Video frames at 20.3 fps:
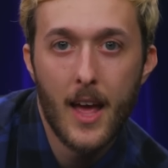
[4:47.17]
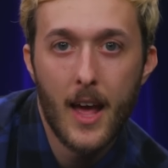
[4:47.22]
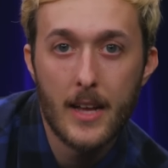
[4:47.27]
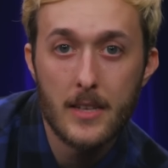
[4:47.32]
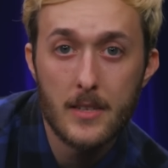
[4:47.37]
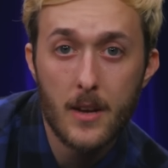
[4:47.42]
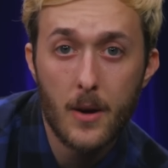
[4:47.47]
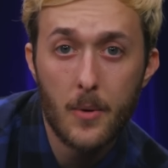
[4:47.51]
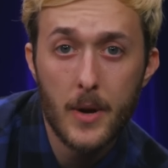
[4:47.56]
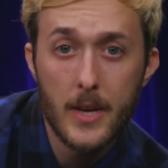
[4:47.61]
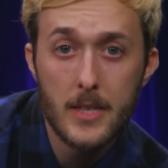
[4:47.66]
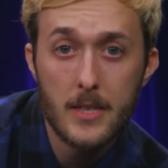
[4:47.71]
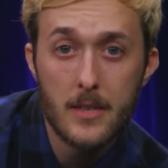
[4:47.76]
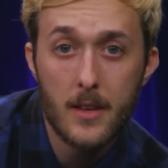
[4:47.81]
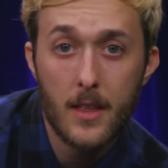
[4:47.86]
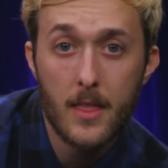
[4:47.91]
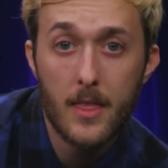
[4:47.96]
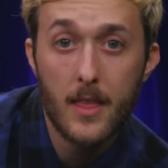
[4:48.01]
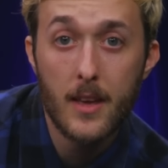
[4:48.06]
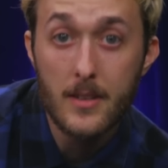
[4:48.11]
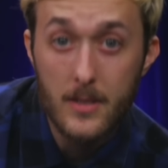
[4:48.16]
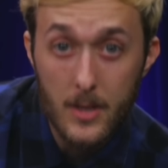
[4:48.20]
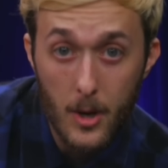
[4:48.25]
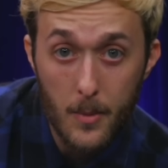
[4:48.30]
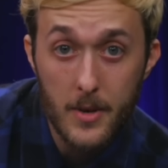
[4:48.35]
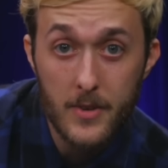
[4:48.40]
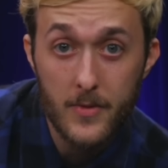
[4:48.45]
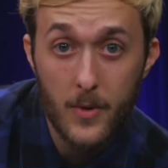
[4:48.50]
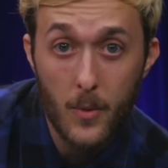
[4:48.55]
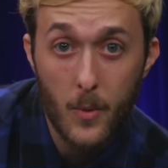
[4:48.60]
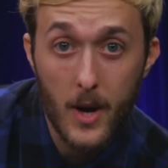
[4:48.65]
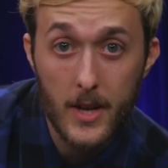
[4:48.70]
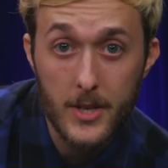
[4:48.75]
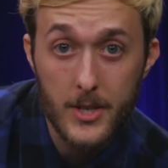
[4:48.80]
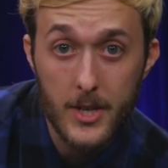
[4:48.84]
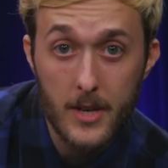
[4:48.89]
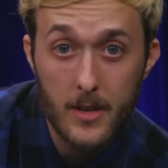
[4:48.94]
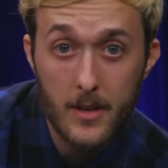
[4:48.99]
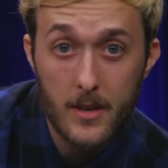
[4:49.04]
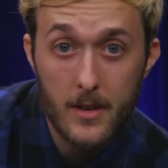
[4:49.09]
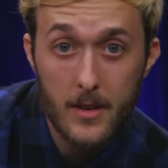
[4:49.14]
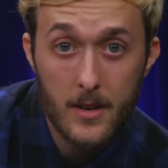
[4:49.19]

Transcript: As always, thanks so much for watching.